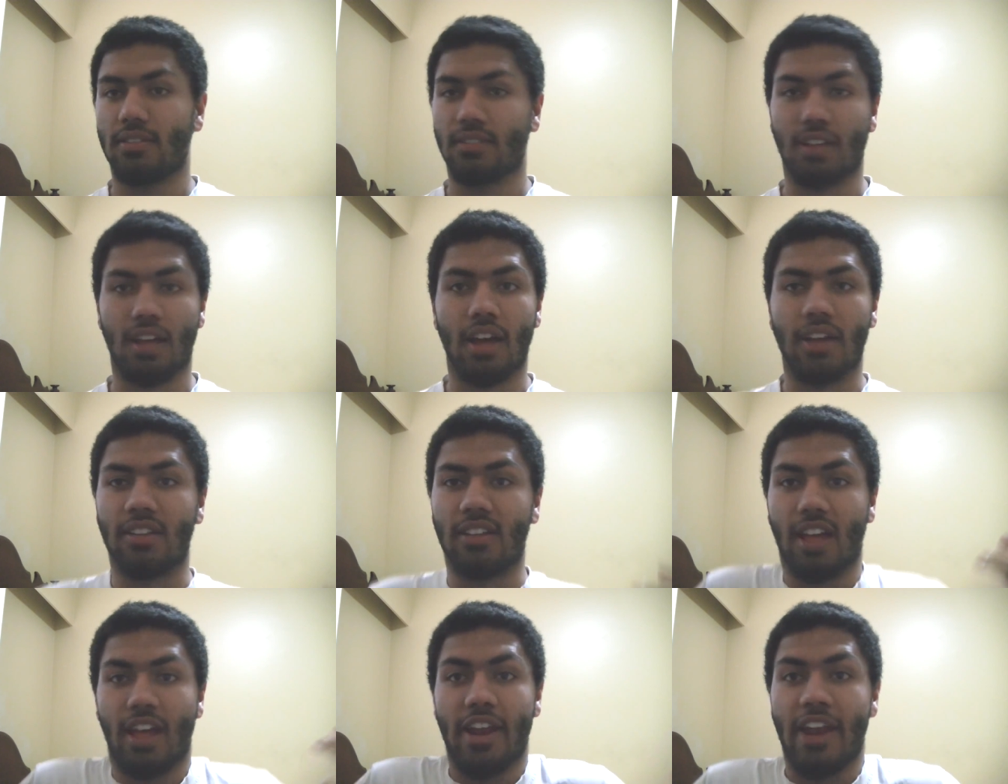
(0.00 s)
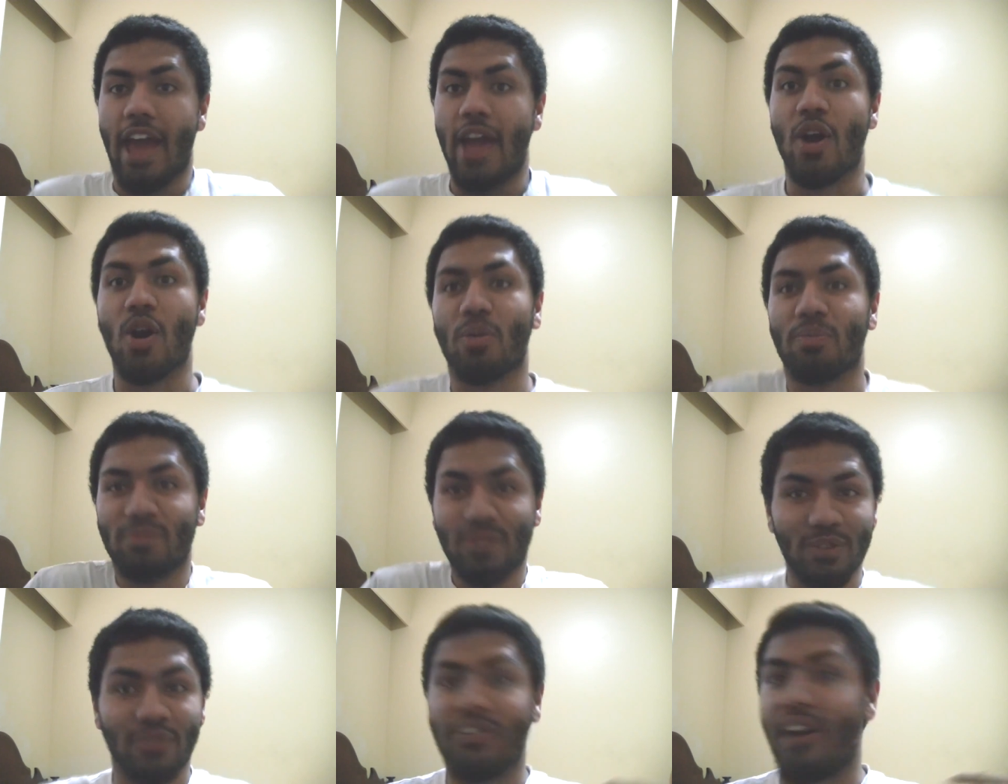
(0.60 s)
And I
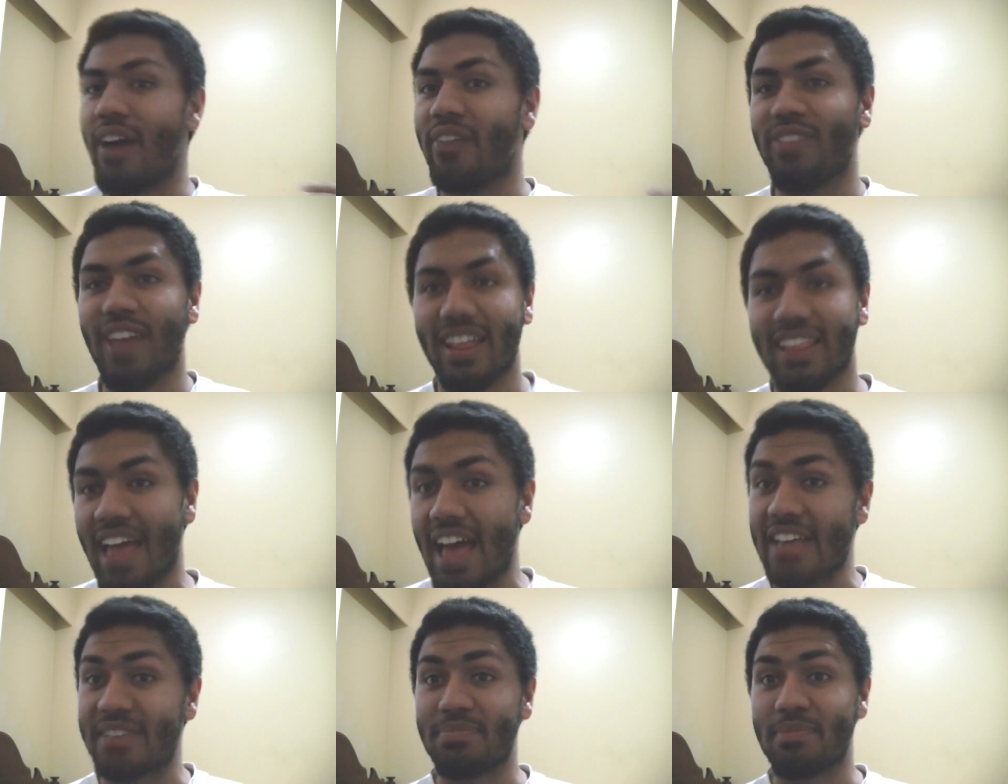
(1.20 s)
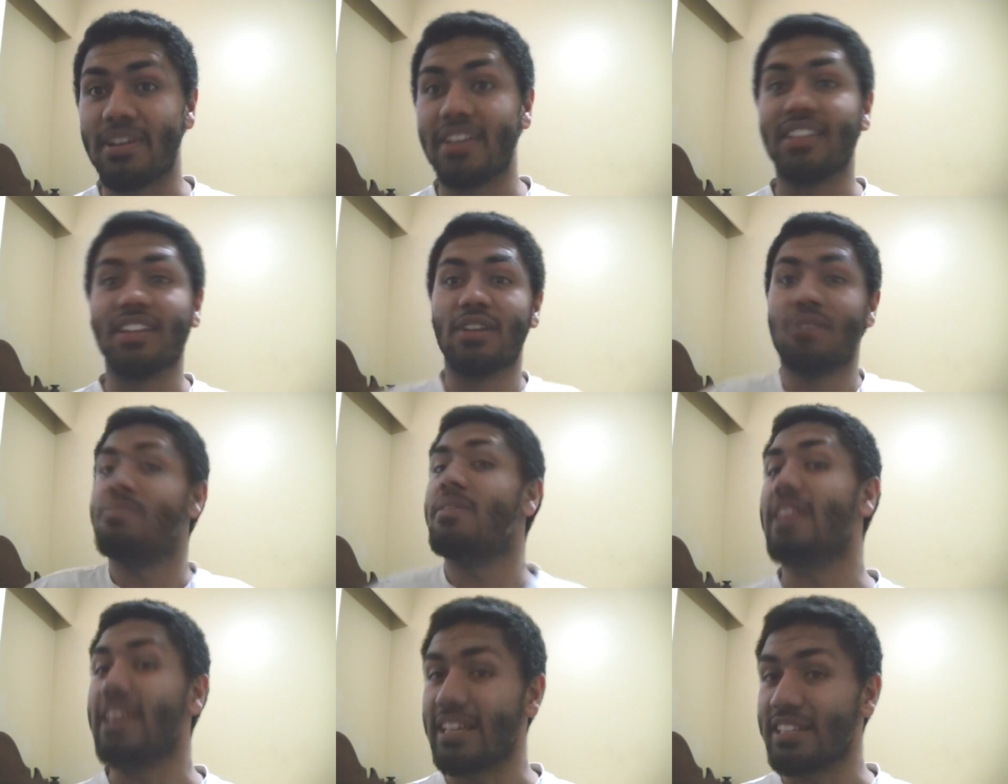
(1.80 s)
hope you found that last bit a
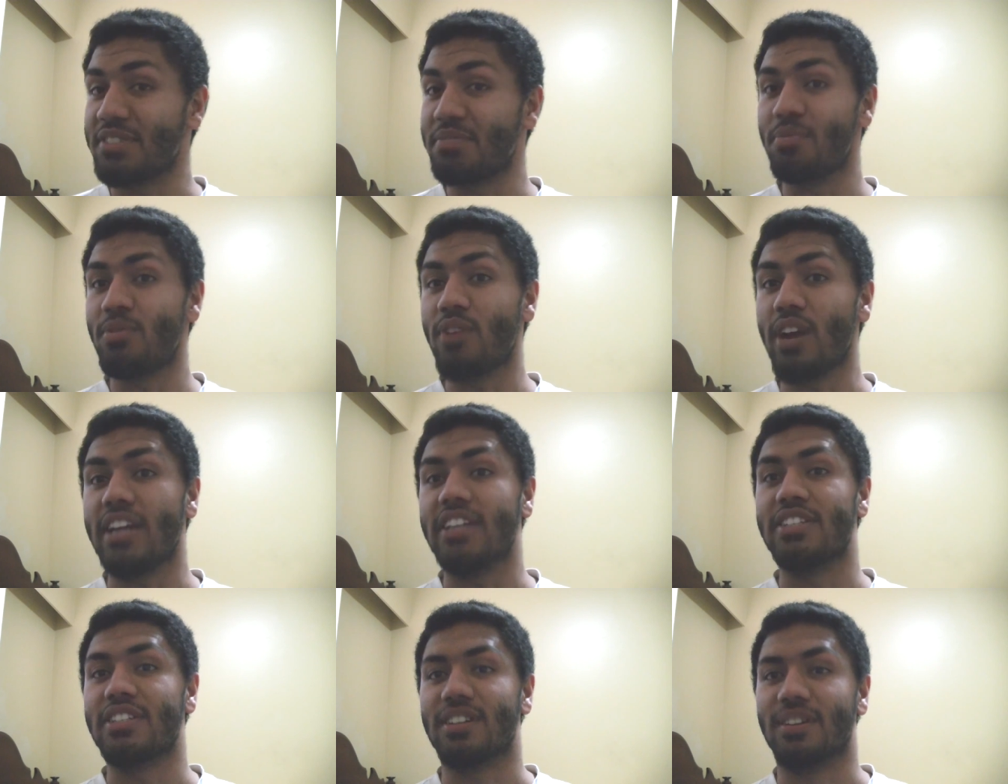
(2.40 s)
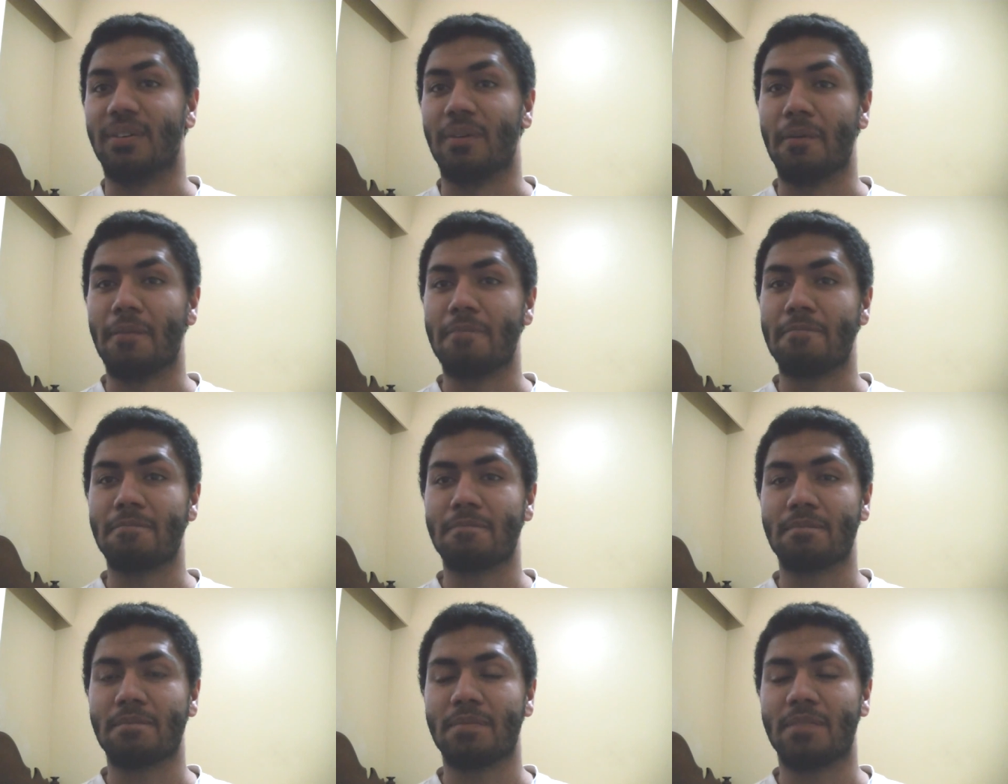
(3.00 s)
little bit inspirational.
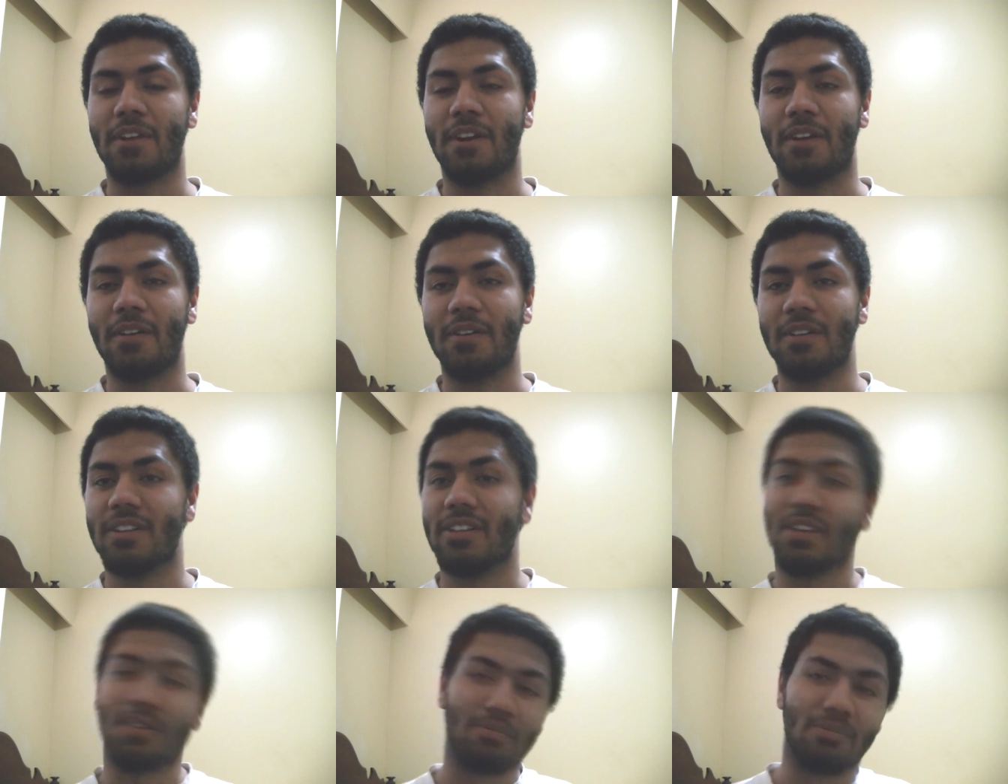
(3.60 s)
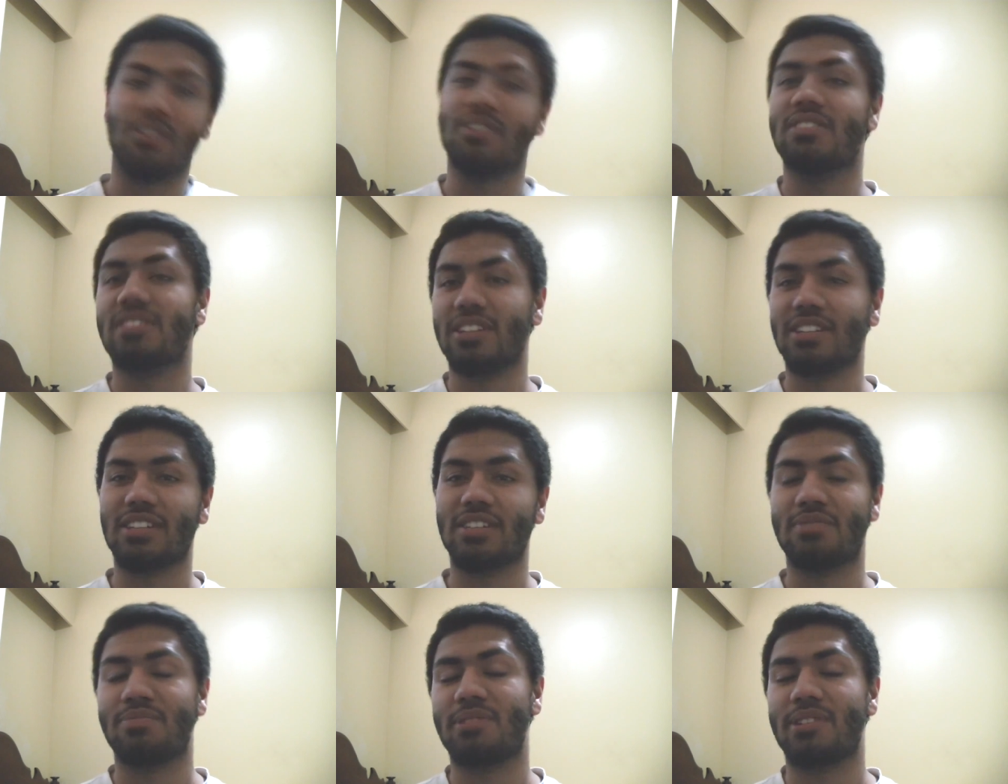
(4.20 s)
You know, personal
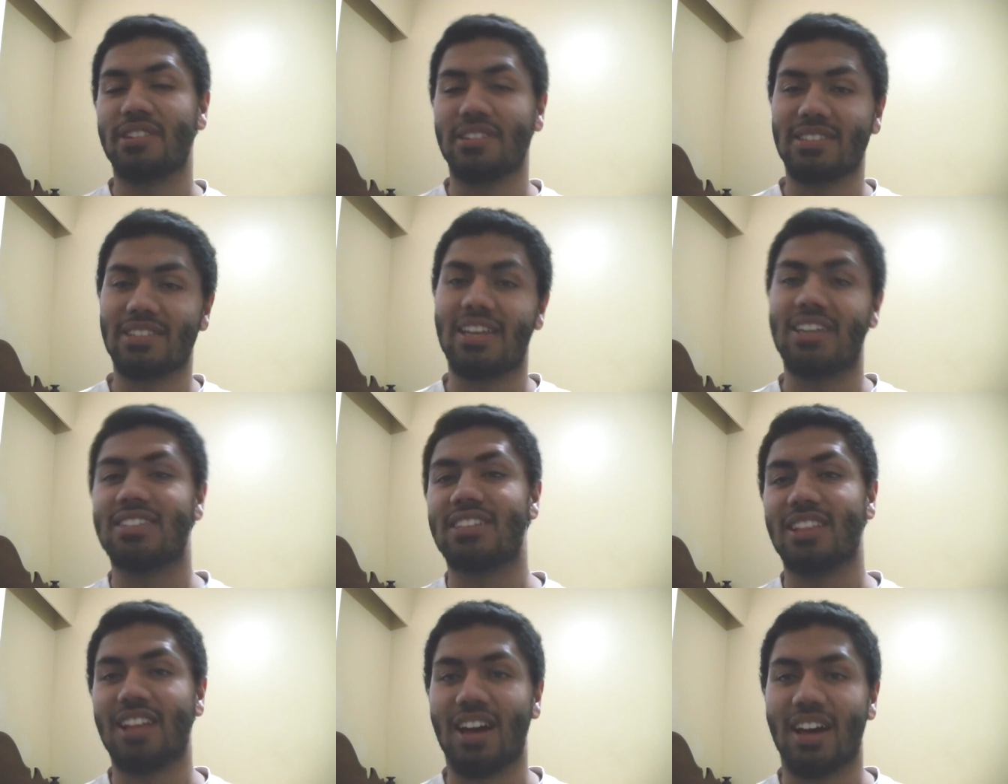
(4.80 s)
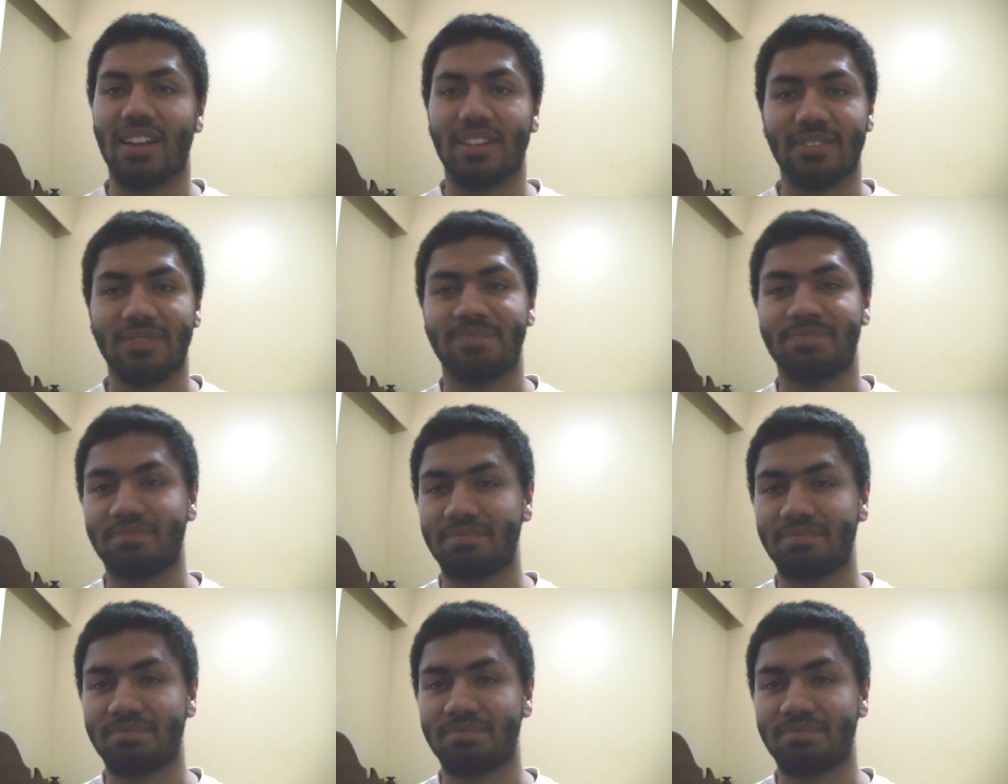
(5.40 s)
experience says a lot.